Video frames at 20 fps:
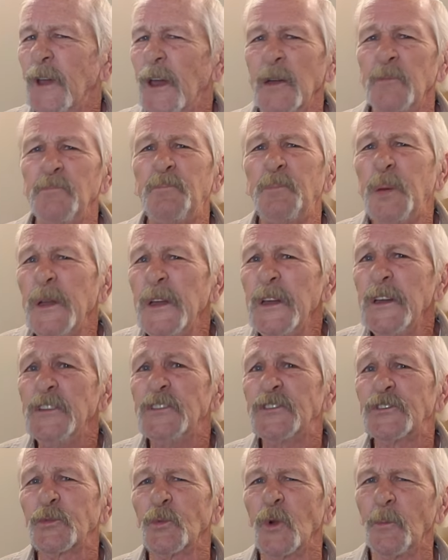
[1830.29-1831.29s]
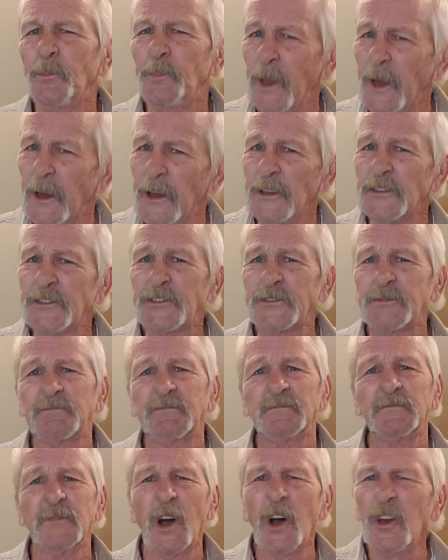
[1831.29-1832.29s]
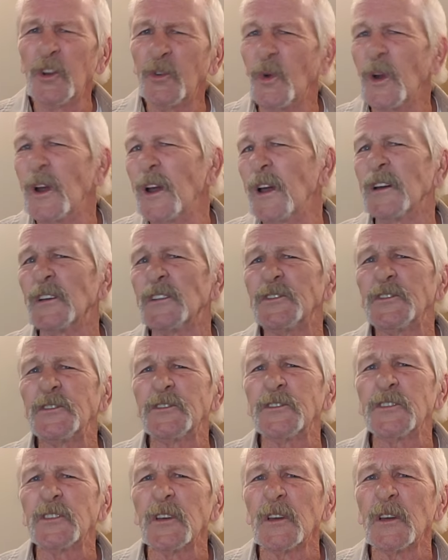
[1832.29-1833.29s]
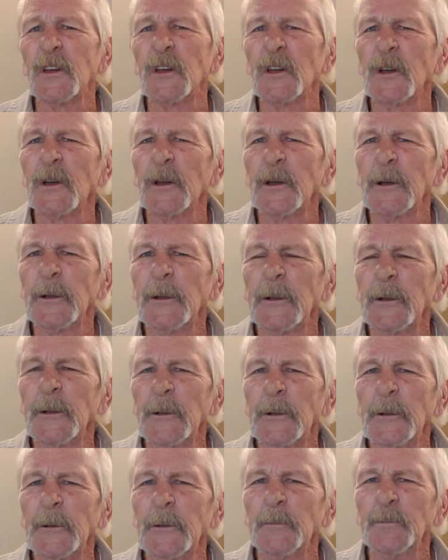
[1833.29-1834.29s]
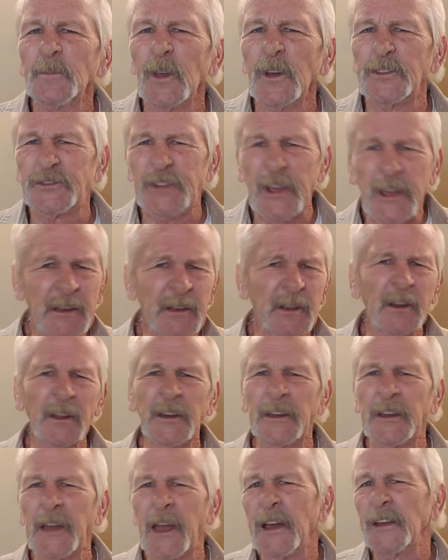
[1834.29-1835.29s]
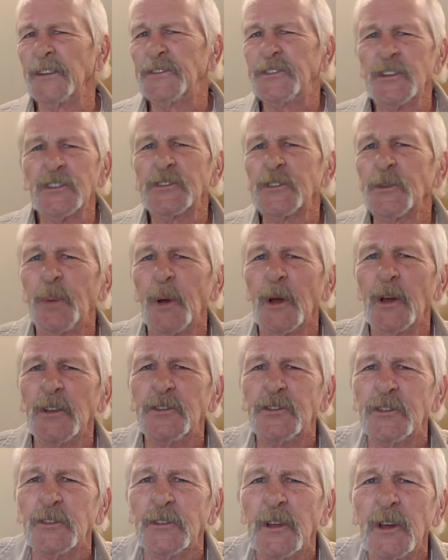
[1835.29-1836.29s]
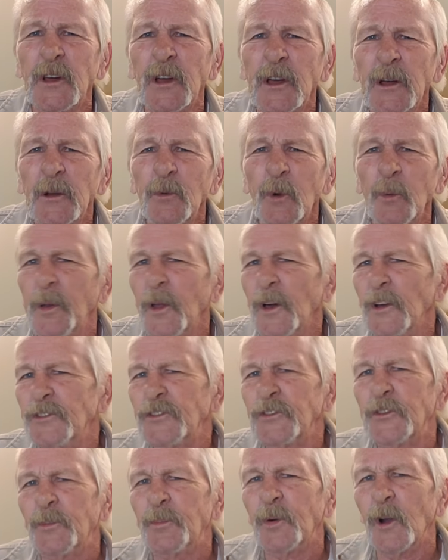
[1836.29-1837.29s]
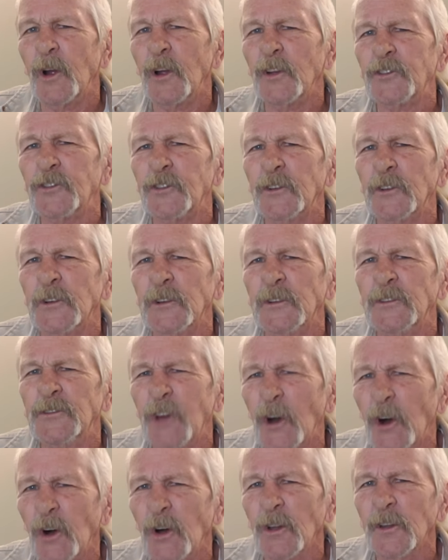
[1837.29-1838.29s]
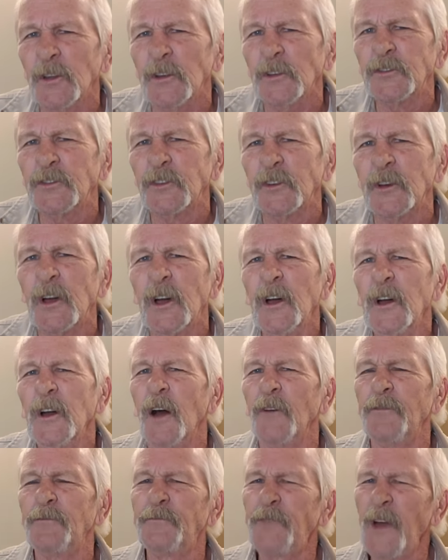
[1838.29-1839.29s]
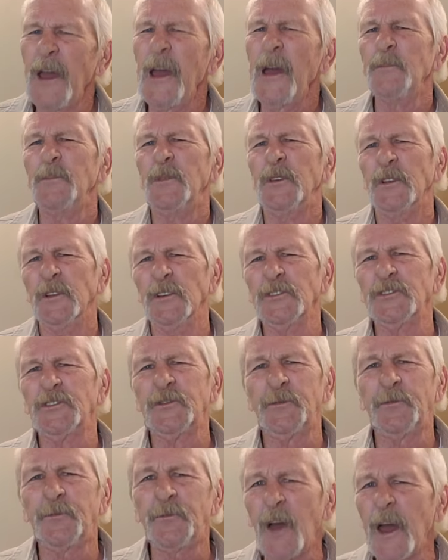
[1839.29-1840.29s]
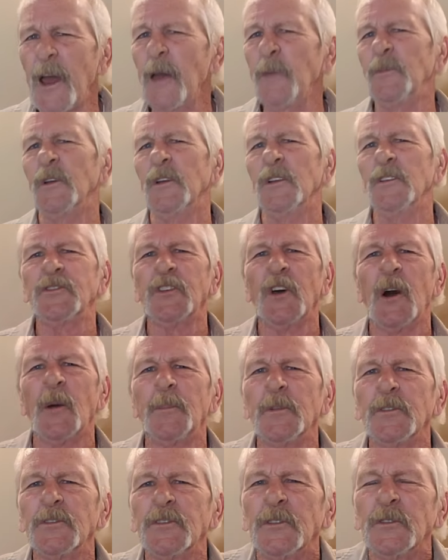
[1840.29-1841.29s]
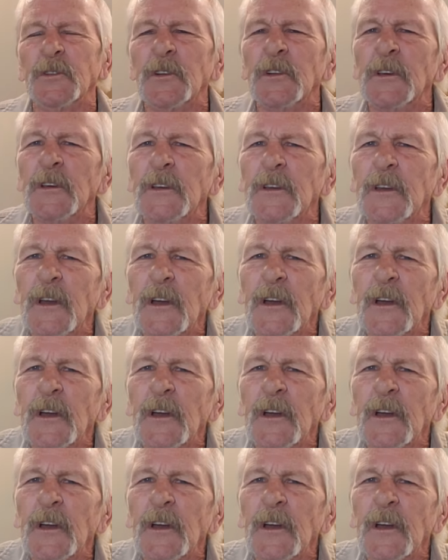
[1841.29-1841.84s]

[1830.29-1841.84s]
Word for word: And peace replace unrest. The tingling anticipation replace depression and dullness, a, a fabulous, fabulous opportunity.